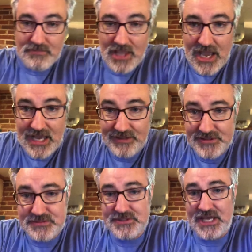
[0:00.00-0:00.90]

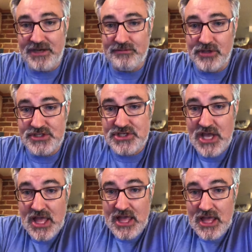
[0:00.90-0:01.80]
This was kind of rushed,
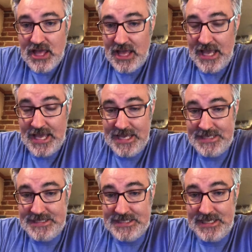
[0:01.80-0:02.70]

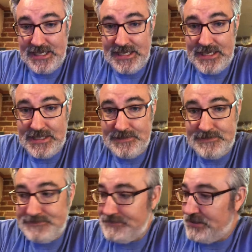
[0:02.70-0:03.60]
and
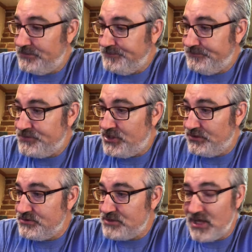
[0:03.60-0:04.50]
you know,
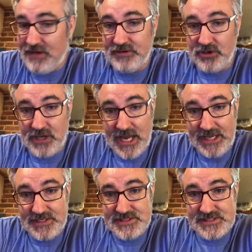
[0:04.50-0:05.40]
cheers. Have a good
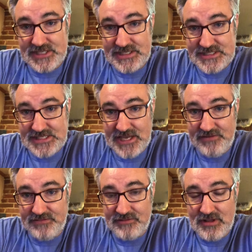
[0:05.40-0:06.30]
night. Stay
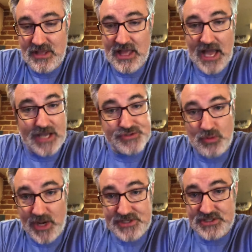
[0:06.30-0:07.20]
safe. Ask
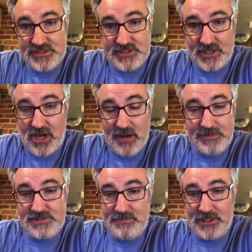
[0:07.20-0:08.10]
questions in the
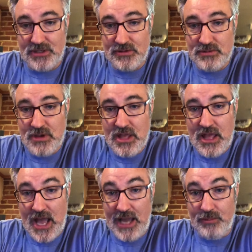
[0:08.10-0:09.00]
comments below.
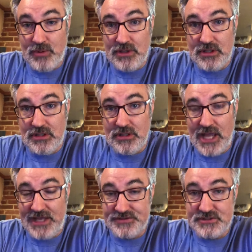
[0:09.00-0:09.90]
I will
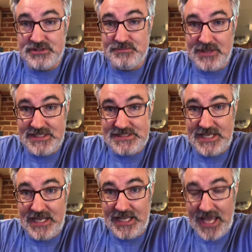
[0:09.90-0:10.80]
answer as many as
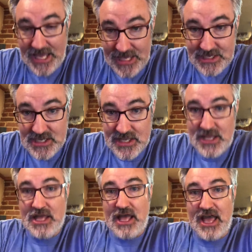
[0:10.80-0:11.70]
I can,
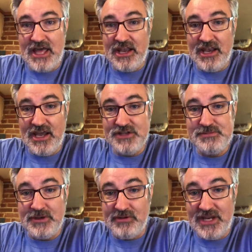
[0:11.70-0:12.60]
and it's
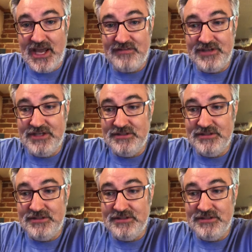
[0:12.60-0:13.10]
been great having you.